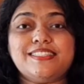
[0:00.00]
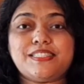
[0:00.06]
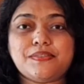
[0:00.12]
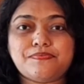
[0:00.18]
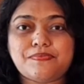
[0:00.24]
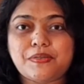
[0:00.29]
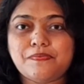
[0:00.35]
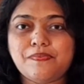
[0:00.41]

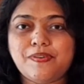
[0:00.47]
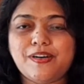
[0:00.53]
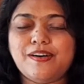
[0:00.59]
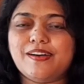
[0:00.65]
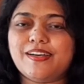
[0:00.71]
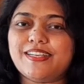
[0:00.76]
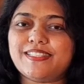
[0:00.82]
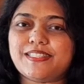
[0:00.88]

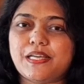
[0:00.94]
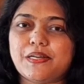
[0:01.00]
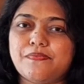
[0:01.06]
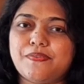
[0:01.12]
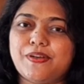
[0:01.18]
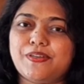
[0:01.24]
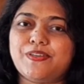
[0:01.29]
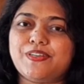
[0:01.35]
September is
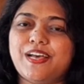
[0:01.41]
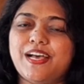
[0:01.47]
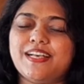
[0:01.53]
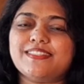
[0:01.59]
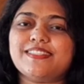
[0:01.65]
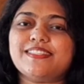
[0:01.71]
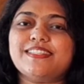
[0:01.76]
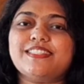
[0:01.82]
celebrated
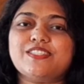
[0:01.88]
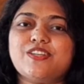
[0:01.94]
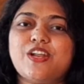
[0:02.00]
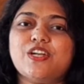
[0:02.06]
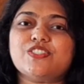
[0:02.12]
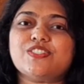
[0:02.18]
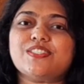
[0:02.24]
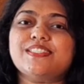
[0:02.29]
as
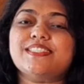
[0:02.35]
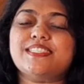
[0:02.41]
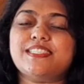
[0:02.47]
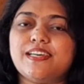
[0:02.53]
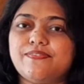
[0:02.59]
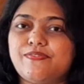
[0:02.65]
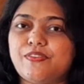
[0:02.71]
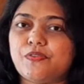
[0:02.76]
International
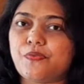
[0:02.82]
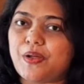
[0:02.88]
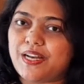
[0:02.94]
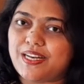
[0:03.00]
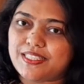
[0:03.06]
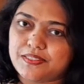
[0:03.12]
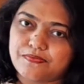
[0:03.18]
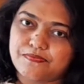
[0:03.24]
Deaf
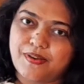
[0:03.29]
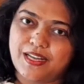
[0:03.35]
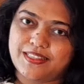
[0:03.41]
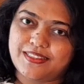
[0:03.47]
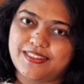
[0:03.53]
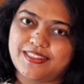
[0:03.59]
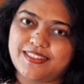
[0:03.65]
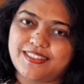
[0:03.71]
Awareness
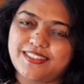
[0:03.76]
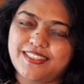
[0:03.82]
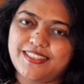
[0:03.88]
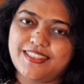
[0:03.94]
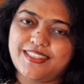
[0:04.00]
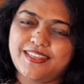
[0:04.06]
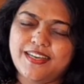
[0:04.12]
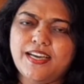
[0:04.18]
Month.
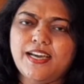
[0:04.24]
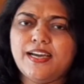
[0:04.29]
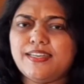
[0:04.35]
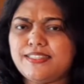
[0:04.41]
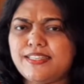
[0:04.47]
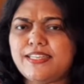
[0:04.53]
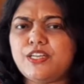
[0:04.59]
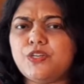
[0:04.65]

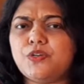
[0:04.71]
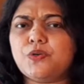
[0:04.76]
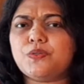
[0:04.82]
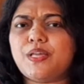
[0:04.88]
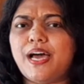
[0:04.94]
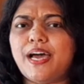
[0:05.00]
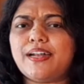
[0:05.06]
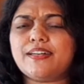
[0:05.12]
Did you know
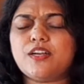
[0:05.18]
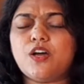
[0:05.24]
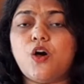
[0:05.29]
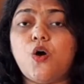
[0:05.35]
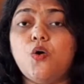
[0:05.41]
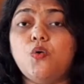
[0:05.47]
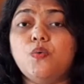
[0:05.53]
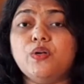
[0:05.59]
that
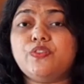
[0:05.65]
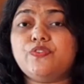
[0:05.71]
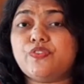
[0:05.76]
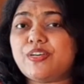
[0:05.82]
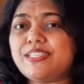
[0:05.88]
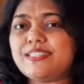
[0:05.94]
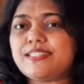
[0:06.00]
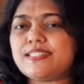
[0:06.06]
over
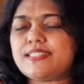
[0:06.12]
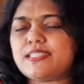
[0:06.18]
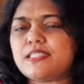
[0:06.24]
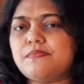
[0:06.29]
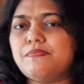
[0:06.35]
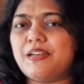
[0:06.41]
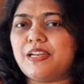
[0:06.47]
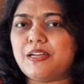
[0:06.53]
360
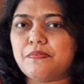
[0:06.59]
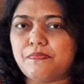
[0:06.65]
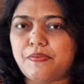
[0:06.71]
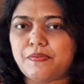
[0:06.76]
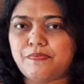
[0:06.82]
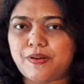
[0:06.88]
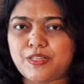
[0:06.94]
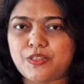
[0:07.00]
million
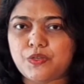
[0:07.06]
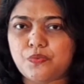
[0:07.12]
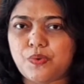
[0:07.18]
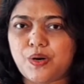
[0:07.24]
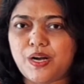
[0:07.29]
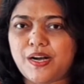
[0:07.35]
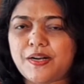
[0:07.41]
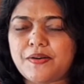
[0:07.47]
people in the
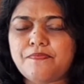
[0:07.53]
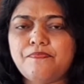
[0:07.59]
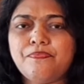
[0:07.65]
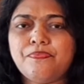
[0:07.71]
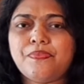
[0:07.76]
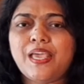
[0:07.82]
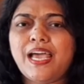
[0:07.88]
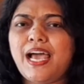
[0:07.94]
world
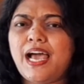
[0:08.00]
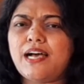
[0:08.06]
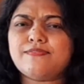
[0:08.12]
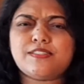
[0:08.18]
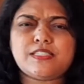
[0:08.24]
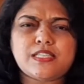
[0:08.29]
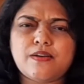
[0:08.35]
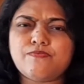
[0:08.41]

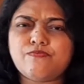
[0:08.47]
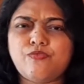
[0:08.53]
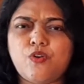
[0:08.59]
have some